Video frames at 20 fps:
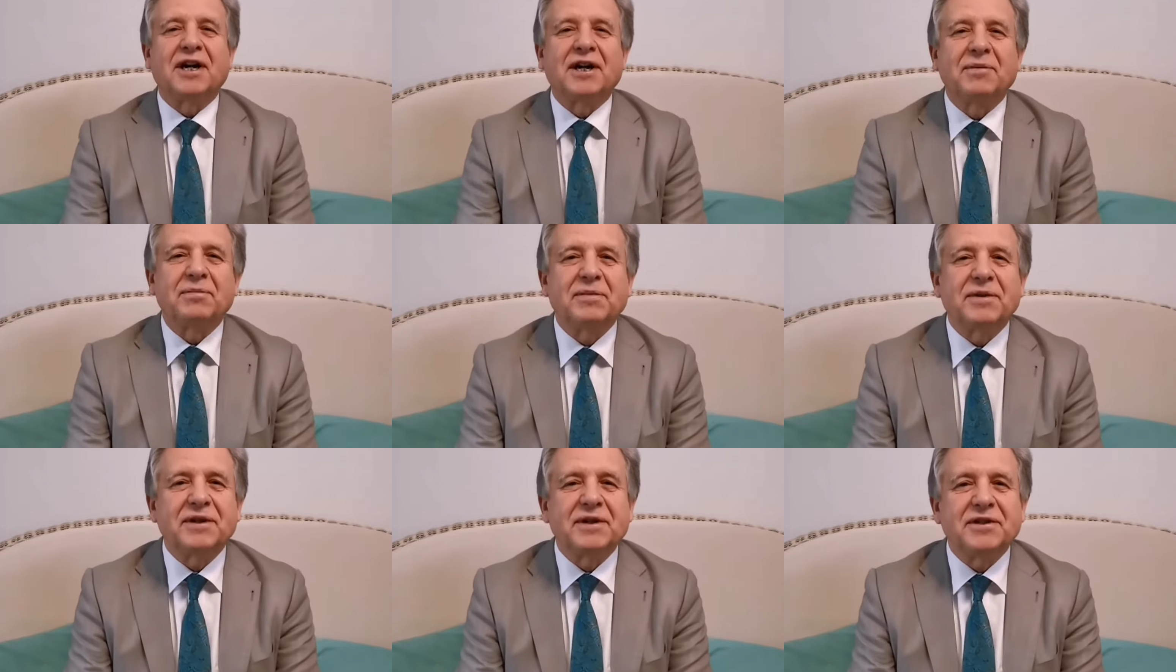I
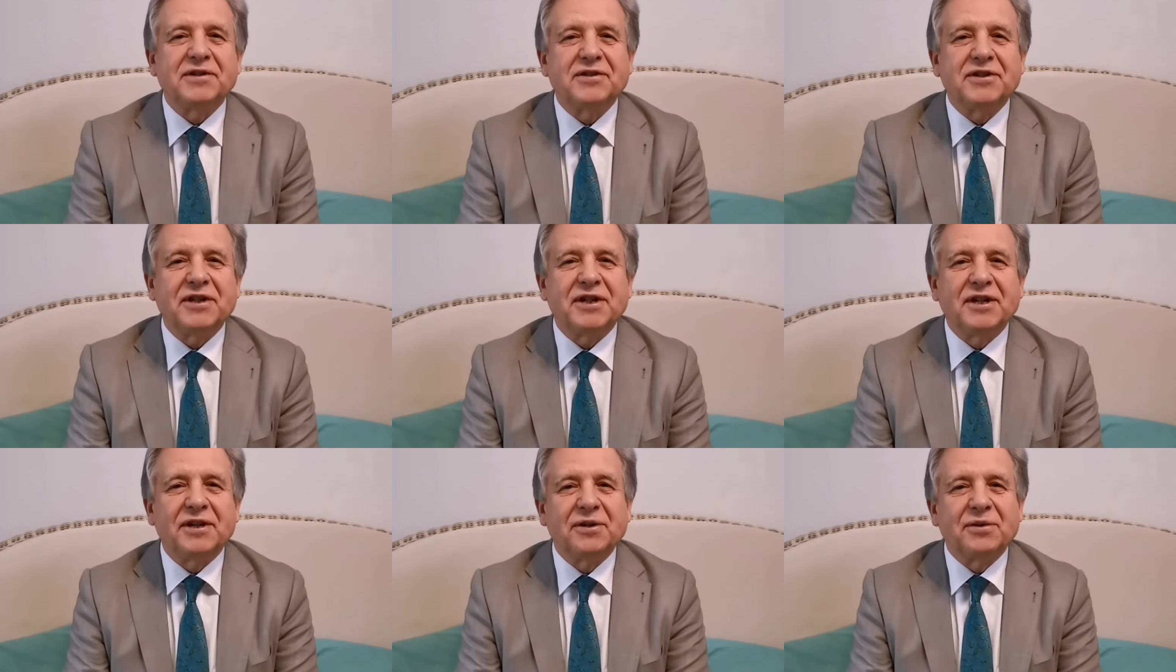am the
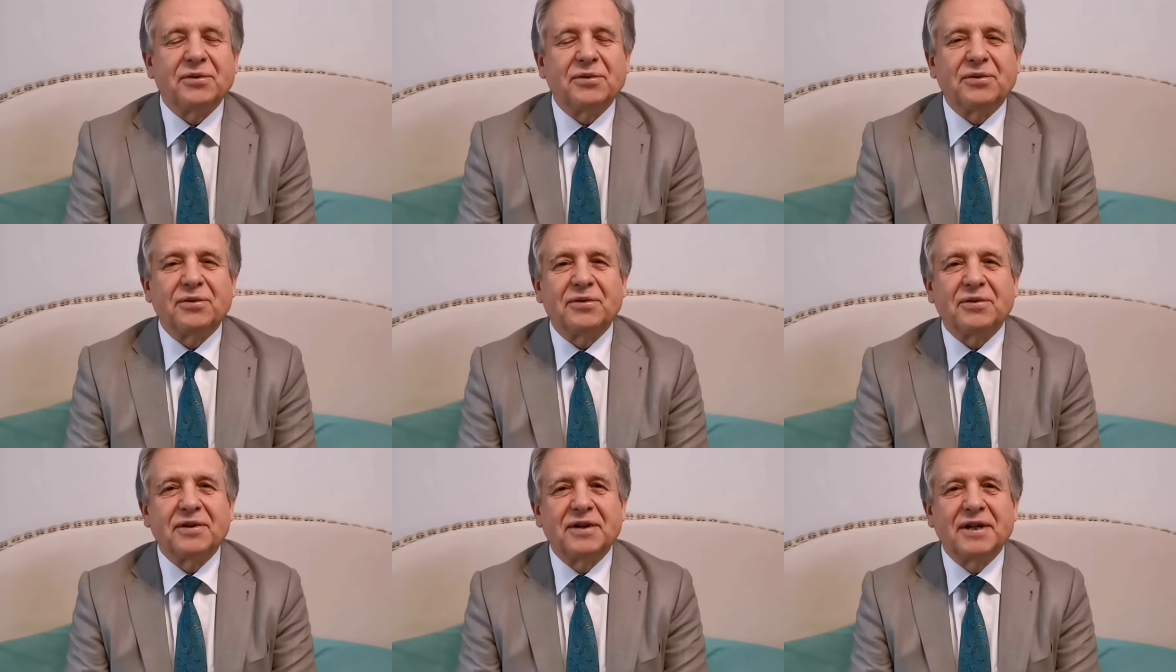
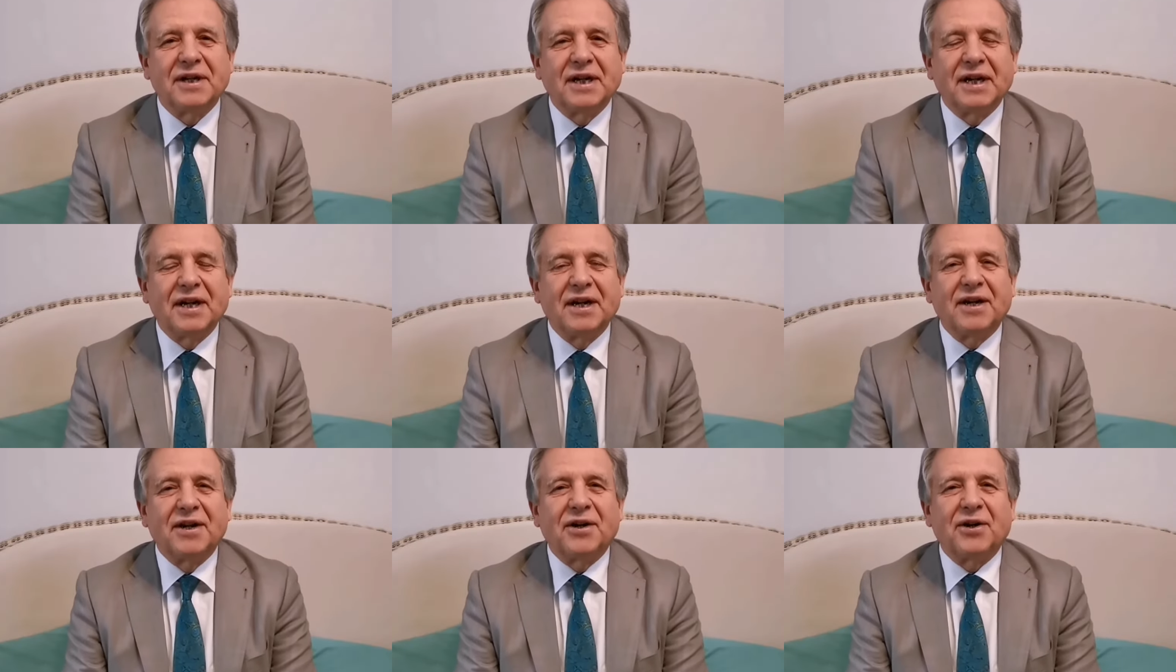CEO
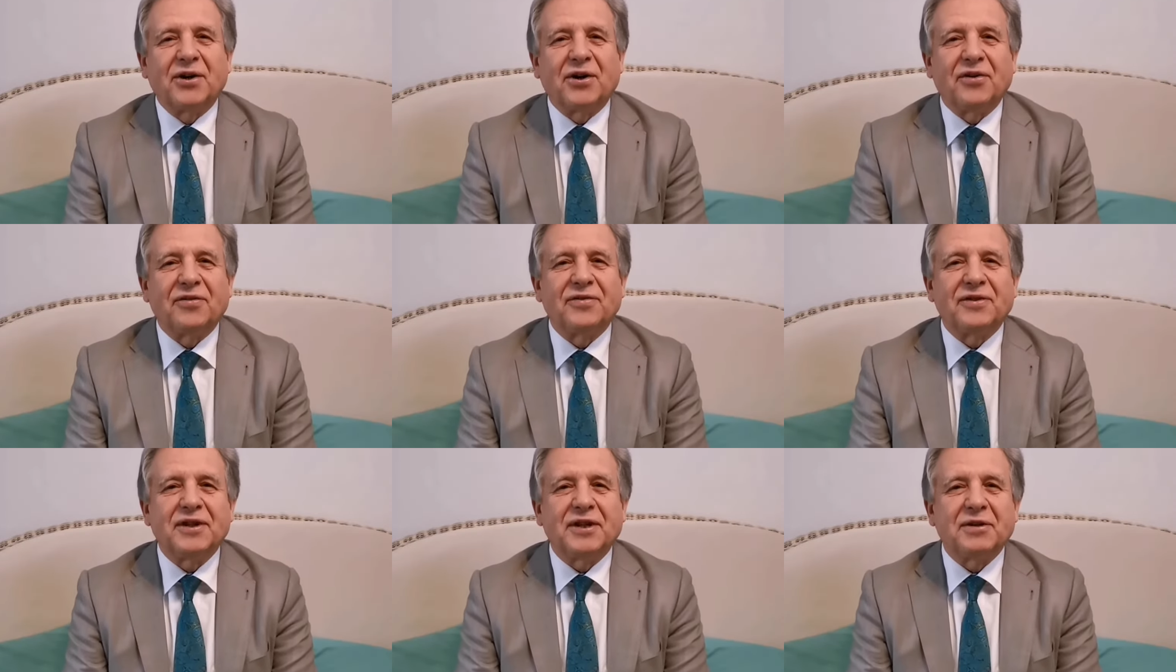
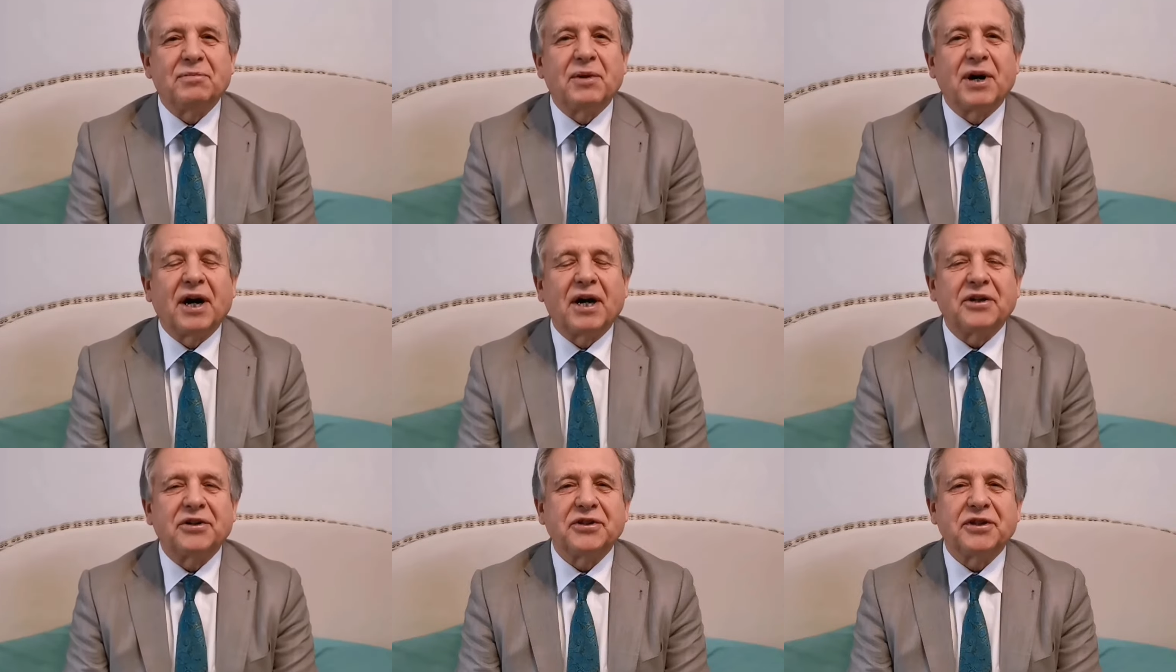of the
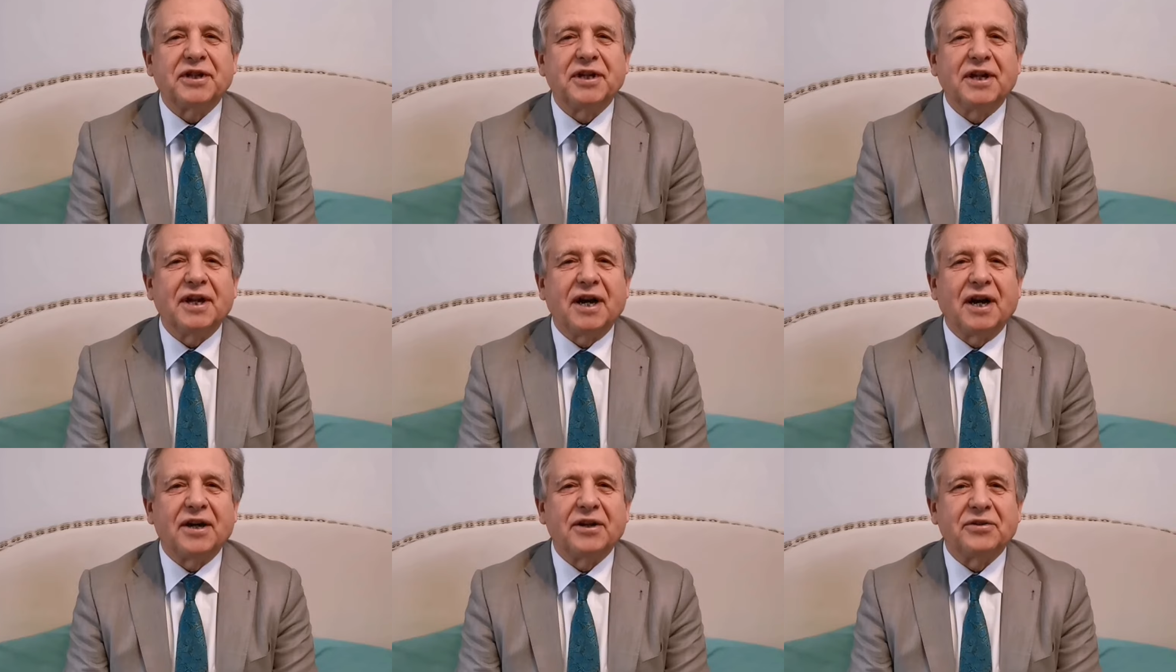
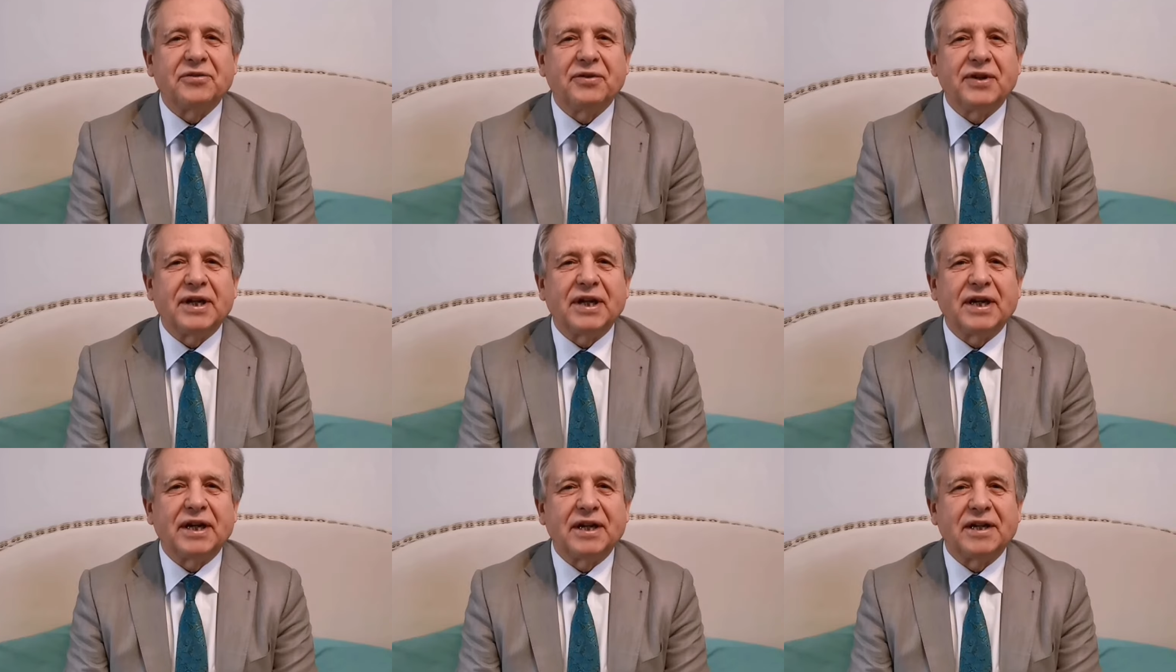Maharishi
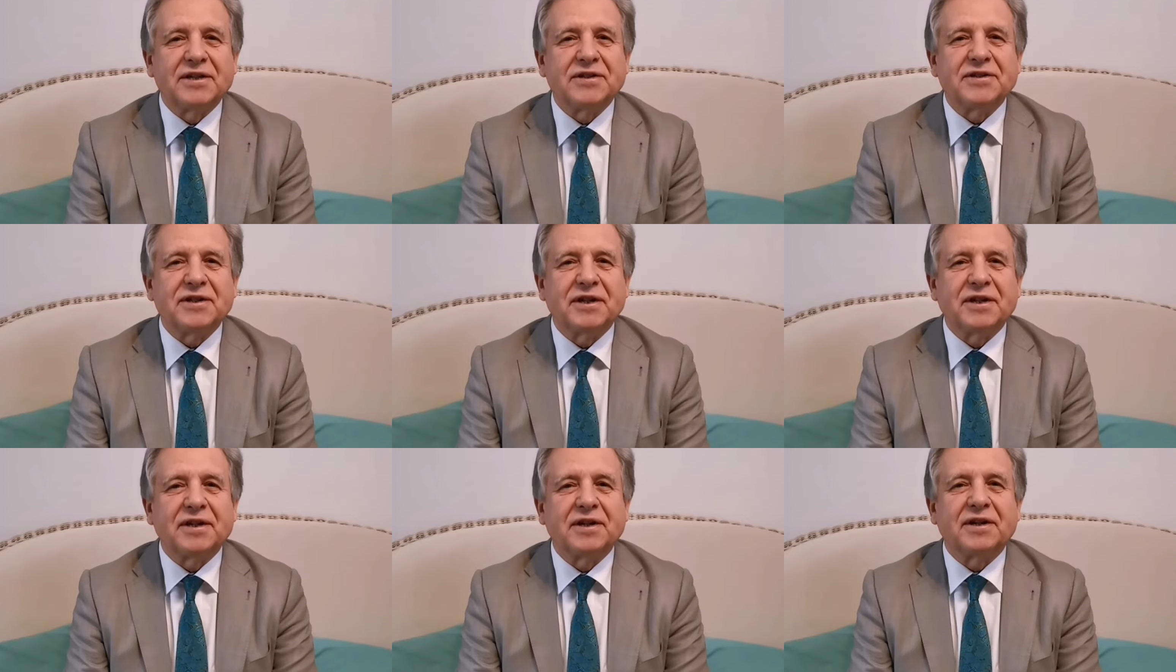Ayurveda Health
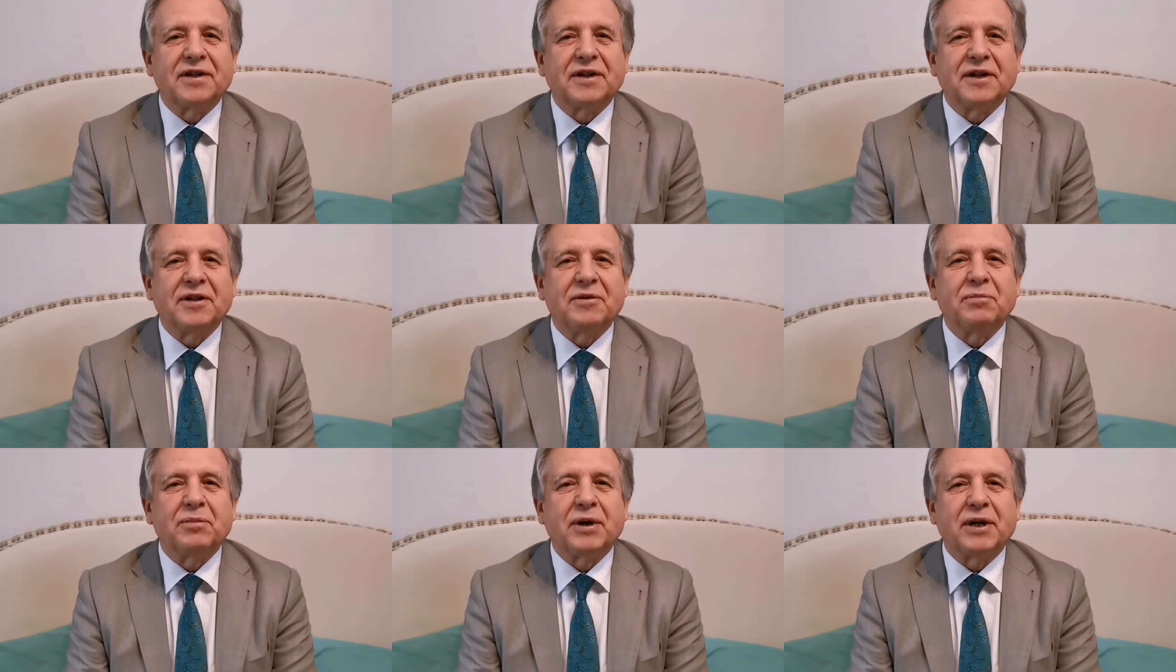Center
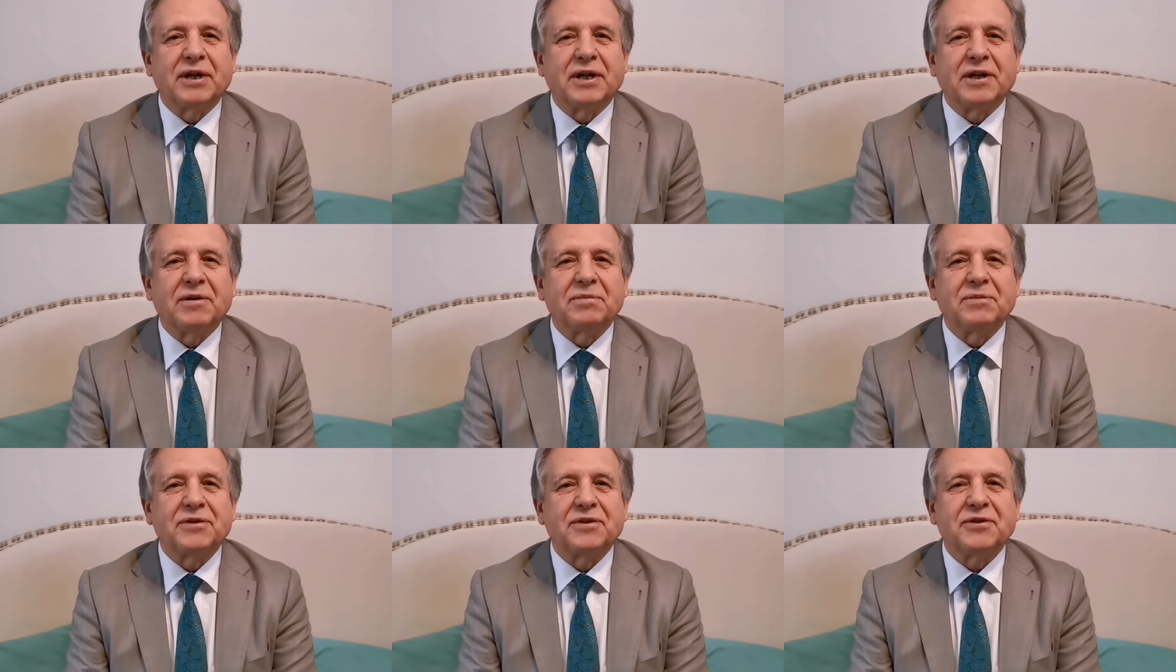in Bad
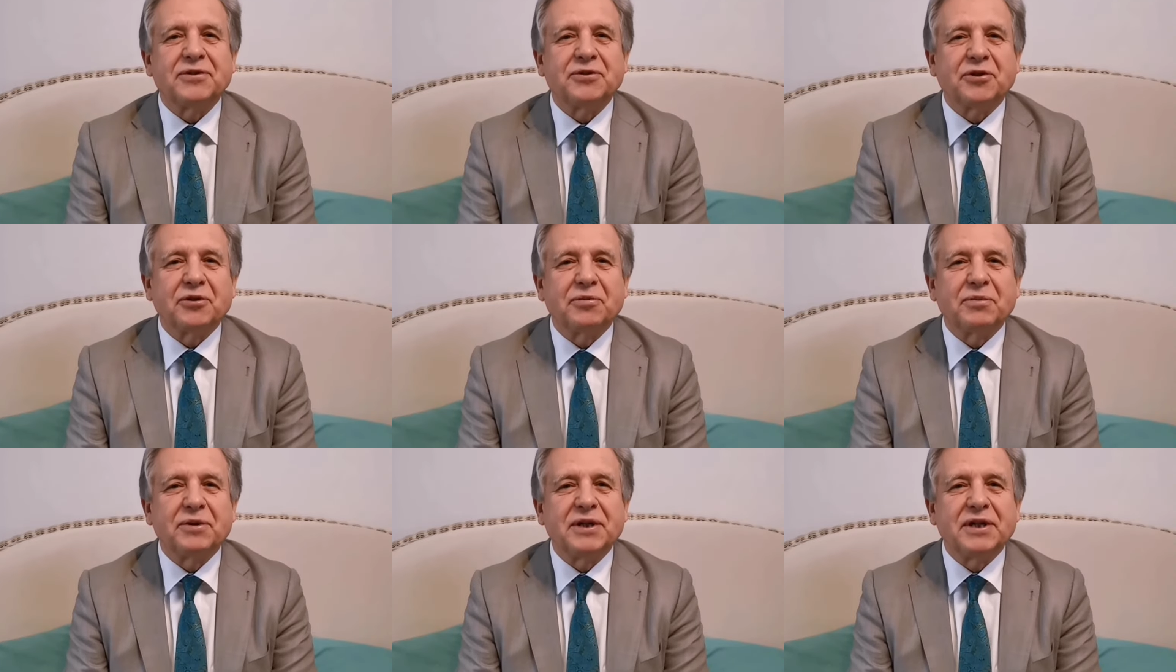Ems,
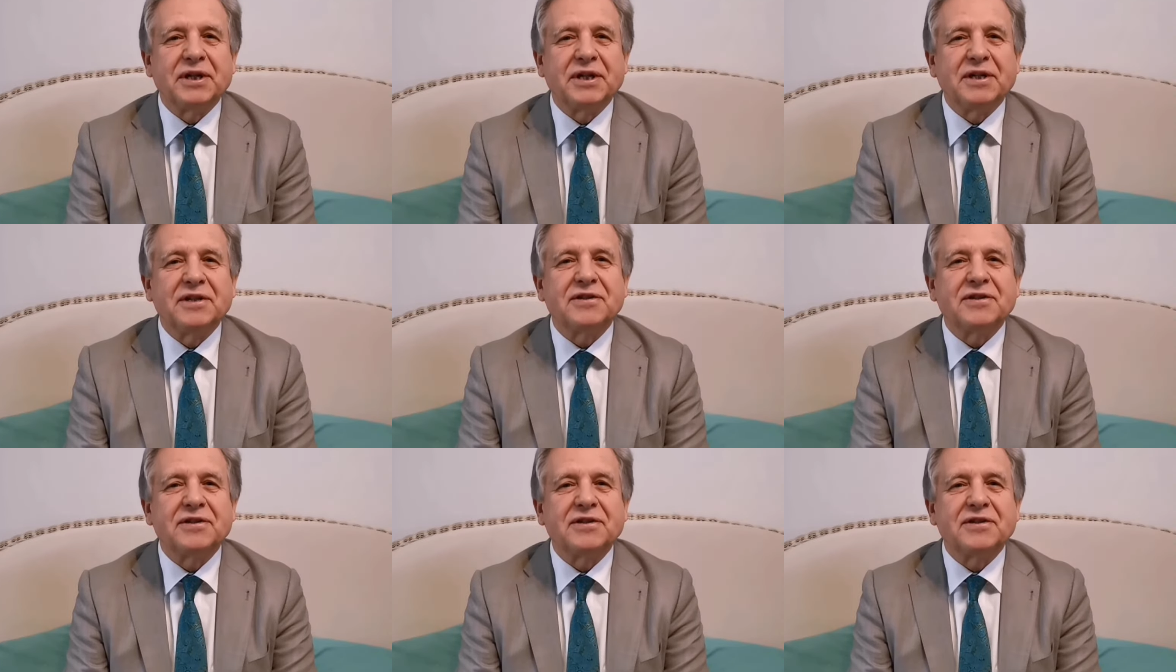Germany,